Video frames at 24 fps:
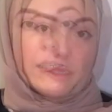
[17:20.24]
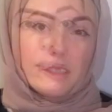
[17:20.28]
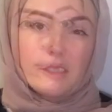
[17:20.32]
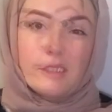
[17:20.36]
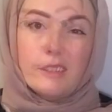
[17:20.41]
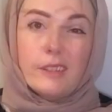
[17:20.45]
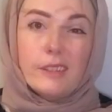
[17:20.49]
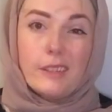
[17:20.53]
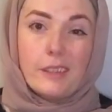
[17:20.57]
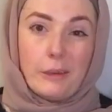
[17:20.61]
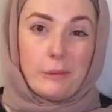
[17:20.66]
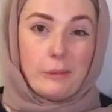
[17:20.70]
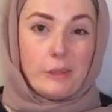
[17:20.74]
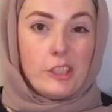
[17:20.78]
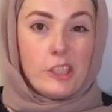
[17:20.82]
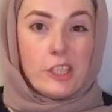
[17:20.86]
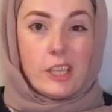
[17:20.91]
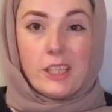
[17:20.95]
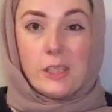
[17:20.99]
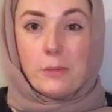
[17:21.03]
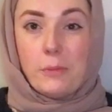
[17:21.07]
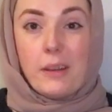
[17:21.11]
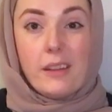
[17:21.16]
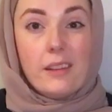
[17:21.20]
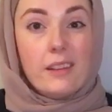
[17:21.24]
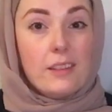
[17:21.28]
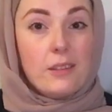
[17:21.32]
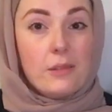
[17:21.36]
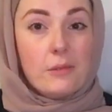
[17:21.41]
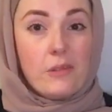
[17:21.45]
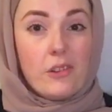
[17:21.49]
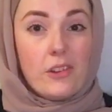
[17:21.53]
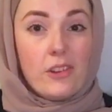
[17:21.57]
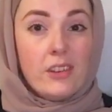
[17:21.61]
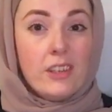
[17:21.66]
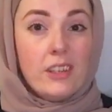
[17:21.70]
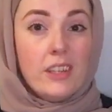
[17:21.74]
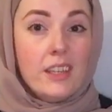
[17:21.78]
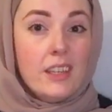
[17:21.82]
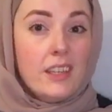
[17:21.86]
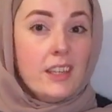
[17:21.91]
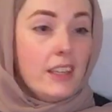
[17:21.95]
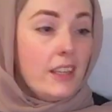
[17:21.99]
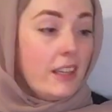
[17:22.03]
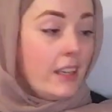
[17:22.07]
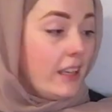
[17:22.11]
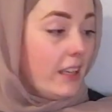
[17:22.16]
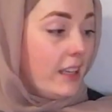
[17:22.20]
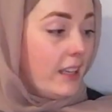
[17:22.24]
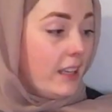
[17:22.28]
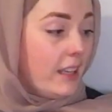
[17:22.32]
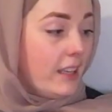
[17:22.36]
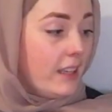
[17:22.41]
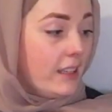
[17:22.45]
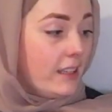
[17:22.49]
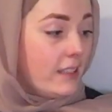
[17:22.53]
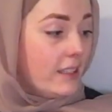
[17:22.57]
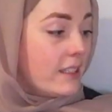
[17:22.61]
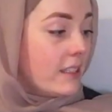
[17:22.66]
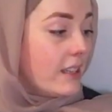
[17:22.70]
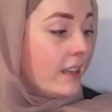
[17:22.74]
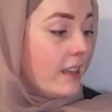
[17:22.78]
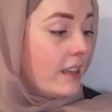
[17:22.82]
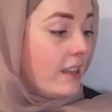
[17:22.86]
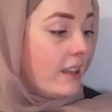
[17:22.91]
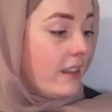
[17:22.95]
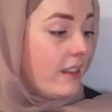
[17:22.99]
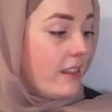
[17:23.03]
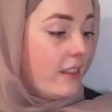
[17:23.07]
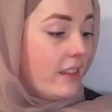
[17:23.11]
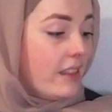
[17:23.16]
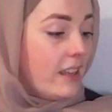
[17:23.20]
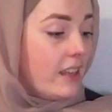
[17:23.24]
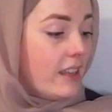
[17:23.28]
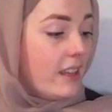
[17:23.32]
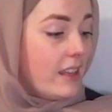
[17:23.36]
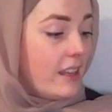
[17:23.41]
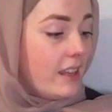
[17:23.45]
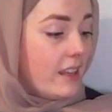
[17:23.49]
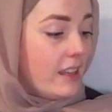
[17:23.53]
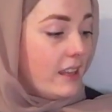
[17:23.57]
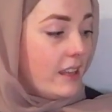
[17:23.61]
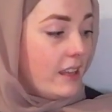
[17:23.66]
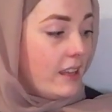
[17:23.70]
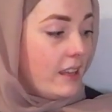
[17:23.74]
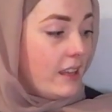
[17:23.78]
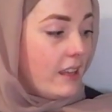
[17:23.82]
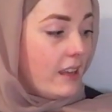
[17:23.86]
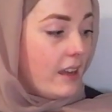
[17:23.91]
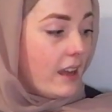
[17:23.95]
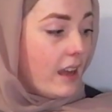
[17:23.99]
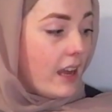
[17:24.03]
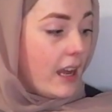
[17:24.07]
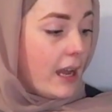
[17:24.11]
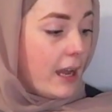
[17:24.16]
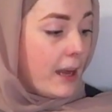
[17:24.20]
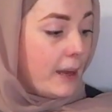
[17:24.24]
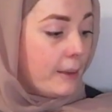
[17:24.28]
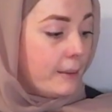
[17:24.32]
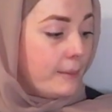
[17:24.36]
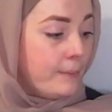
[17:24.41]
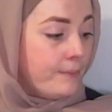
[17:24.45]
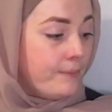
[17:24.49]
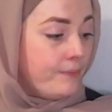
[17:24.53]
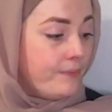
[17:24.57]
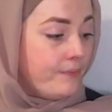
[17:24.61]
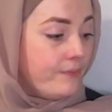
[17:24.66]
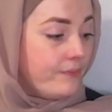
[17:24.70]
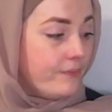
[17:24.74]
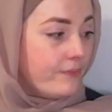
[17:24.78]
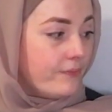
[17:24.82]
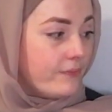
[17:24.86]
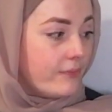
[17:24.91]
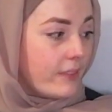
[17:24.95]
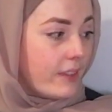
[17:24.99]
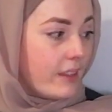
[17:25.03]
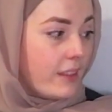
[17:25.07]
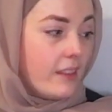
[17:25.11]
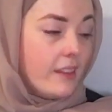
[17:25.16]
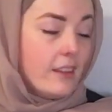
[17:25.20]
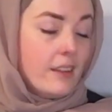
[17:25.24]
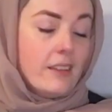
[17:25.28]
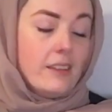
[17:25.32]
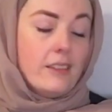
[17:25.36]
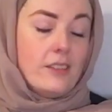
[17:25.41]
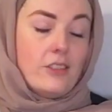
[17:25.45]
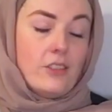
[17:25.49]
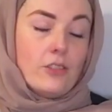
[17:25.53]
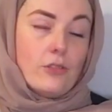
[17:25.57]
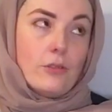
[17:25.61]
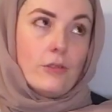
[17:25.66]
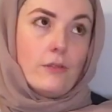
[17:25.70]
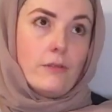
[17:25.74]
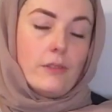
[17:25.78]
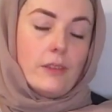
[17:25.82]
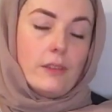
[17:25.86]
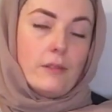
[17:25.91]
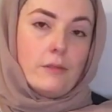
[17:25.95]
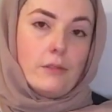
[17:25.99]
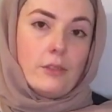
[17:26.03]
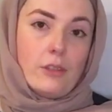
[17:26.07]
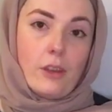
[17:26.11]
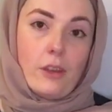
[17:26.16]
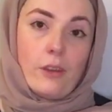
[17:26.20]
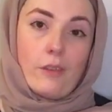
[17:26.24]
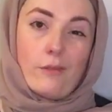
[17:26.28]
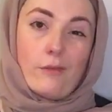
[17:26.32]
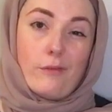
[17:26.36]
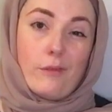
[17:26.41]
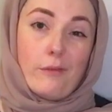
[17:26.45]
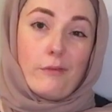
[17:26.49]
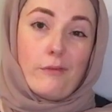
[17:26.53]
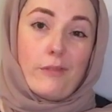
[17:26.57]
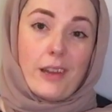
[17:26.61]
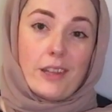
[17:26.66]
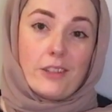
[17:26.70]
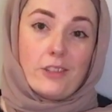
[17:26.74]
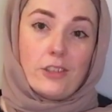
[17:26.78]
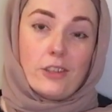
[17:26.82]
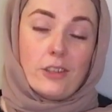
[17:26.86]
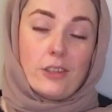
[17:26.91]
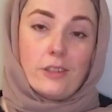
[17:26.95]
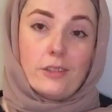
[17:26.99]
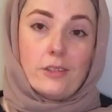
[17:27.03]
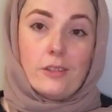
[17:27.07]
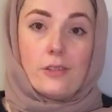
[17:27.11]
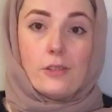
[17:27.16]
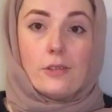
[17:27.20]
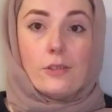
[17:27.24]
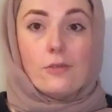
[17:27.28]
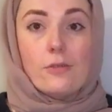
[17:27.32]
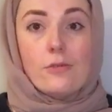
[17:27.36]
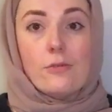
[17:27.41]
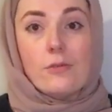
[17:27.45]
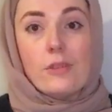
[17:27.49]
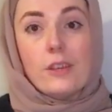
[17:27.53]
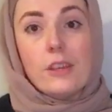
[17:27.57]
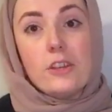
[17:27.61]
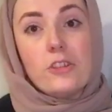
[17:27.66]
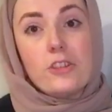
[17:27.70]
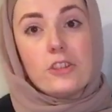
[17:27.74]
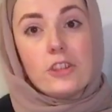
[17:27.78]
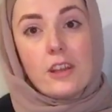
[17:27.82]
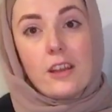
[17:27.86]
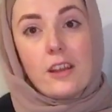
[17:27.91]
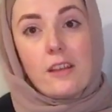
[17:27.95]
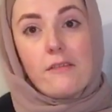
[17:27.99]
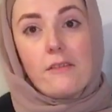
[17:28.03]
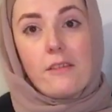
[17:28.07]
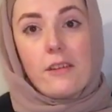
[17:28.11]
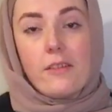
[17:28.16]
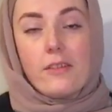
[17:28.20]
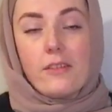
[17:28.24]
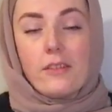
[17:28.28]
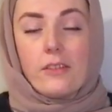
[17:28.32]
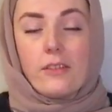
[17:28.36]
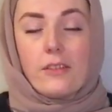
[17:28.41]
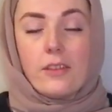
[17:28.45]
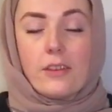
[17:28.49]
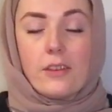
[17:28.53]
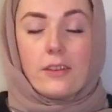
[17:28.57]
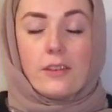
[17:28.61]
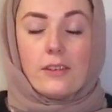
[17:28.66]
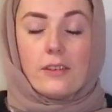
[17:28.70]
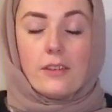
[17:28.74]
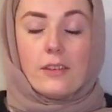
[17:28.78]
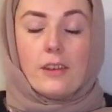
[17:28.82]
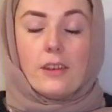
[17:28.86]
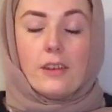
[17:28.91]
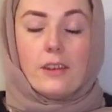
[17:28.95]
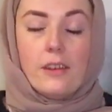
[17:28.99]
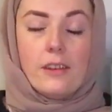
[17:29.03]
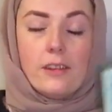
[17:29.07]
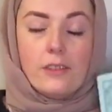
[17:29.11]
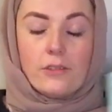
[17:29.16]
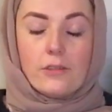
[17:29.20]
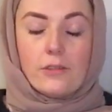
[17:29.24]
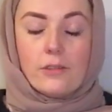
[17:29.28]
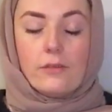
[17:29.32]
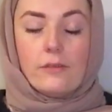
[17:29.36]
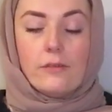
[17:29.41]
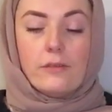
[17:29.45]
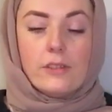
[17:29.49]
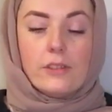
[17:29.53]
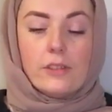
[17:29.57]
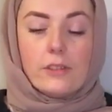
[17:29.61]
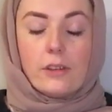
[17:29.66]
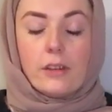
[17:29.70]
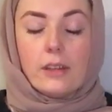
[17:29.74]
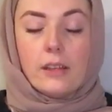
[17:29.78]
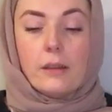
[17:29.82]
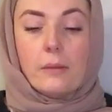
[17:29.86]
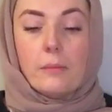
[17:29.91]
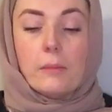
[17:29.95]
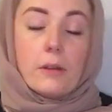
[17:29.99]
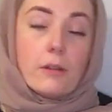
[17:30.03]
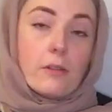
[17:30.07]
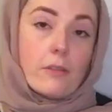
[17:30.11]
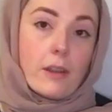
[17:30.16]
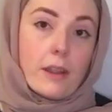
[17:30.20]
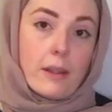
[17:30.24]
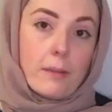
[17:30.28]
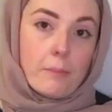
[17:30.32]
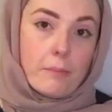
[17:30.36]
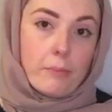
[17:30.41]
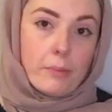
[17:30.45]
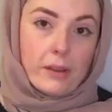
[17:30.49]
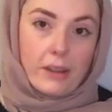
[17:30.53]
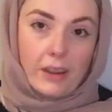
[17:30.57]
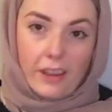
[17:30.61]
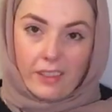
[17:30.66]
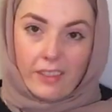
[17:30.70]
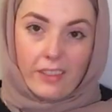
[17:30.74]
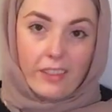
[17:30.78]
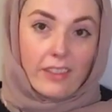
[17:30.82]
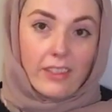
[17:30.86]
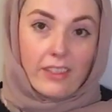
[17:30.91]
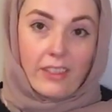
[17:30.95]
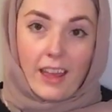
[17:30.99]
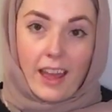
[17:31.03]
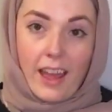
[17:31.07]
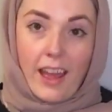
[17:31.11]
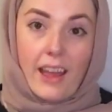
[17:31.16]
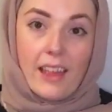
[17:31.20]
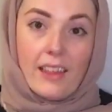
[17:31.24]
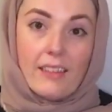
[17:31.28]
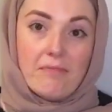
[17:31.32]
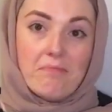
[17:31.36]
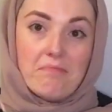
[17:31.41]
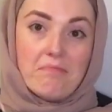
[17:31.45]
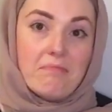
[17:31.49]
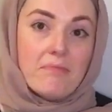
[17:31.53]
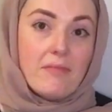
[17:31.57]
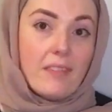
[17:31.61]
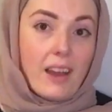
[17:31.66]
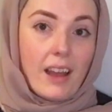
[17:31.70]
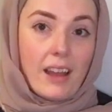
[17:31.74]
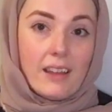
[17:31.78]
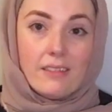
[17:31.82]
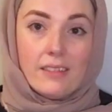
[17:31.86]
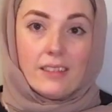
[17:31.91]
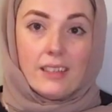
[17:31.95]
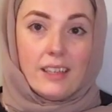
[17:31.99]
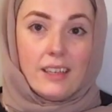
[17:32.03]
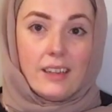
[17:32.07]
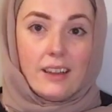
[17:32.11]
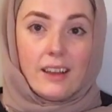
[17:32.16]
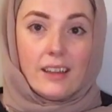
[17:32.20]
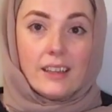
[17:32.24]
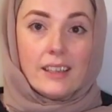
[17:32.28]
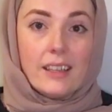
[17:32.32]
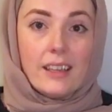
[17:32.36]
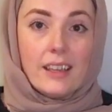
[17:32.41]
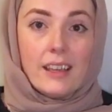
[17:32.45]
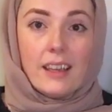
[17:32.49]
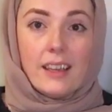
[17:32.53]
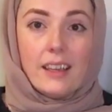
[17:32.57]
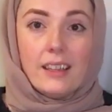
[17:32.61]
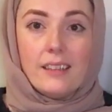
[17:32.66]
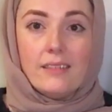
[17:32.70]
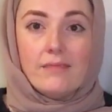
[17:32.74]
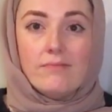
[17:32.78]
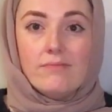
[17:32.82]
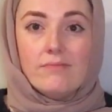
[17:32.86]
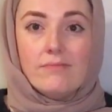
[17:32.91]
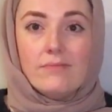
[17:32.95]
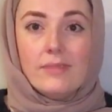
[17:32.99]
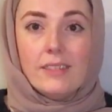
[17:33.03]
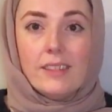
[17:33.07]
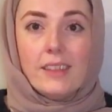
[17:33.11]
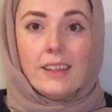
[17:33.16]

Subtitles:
The only thing I would change about this one is the sort of it going from Fajr to Isha rather than sort of starting at Maghrib. But other than that, I really like it.